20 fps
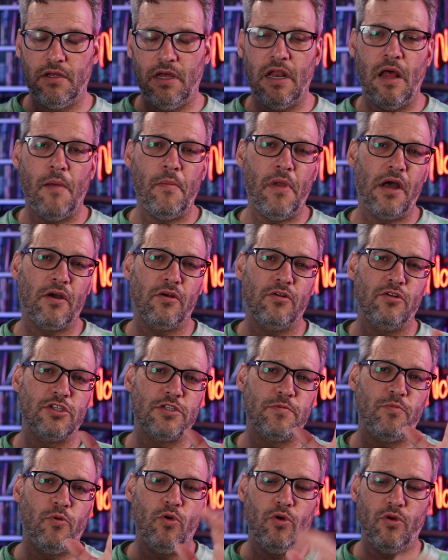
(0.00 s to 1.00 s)
and I'm not going to
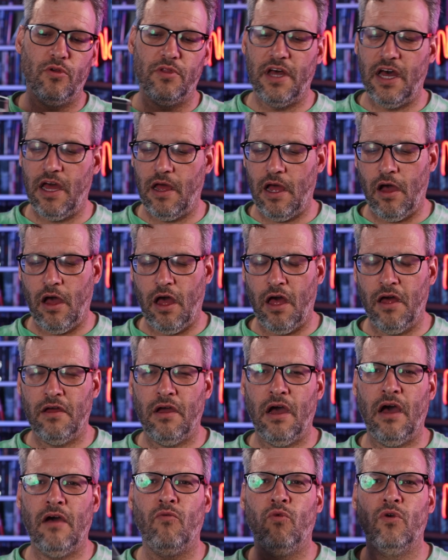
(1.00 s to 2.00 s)
spoil that.
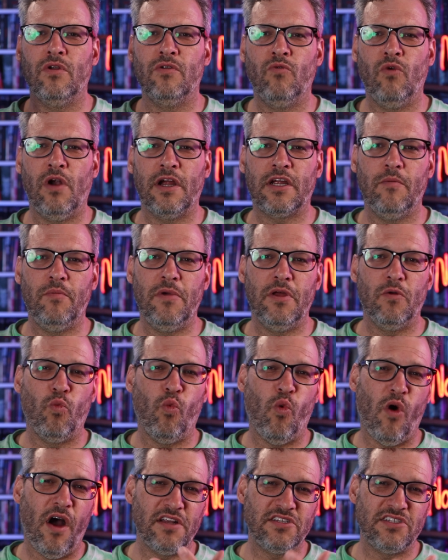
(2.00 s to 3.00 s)
I would recommend
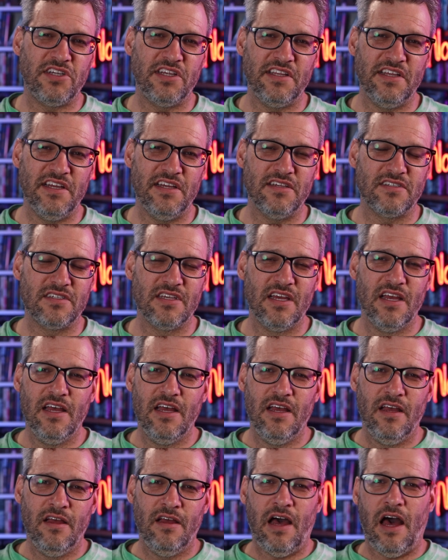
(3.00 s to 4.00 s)
watching this.
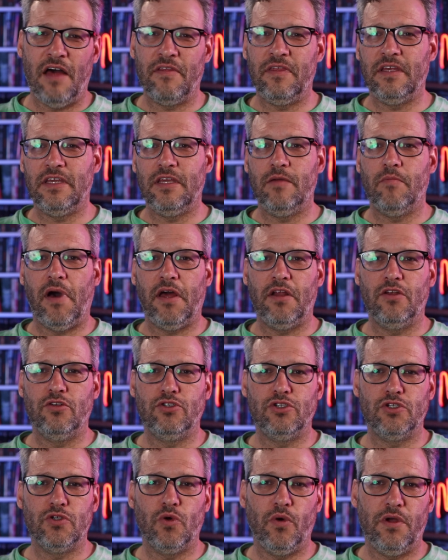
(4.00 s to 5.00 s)
I think you might
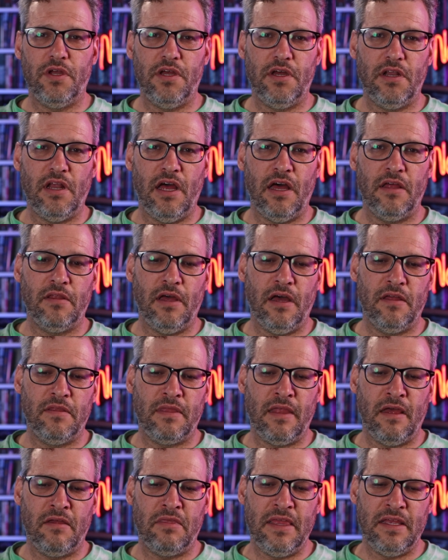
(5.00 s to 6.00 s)
enjoy it.
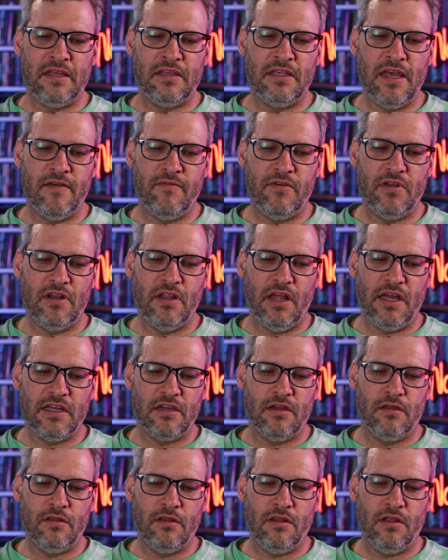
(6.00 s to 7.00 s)
I think give it
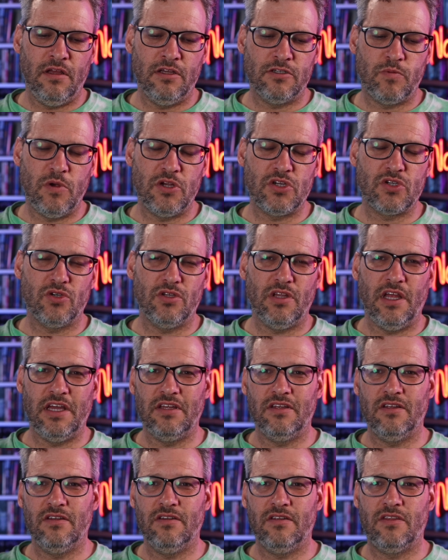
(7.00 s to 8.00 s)
especially like
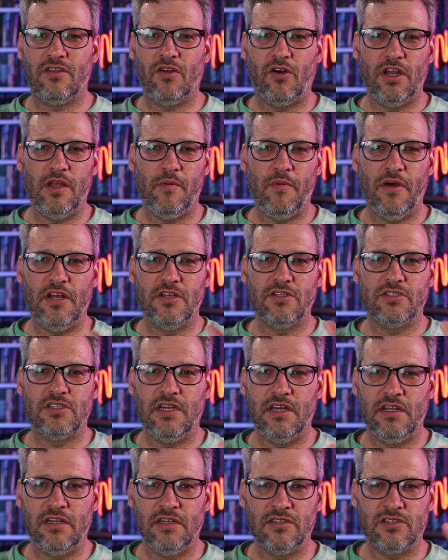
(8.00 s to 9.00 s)
30 minutes
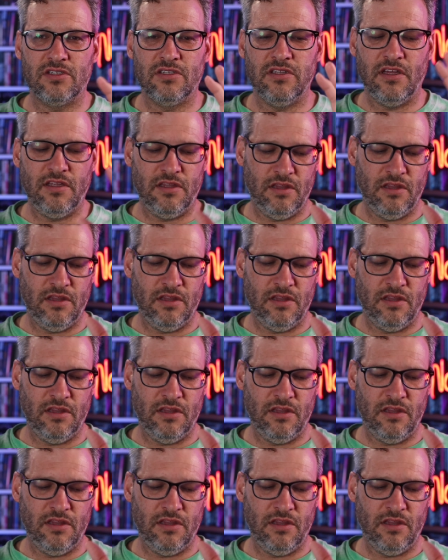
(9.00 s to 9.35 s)
in, just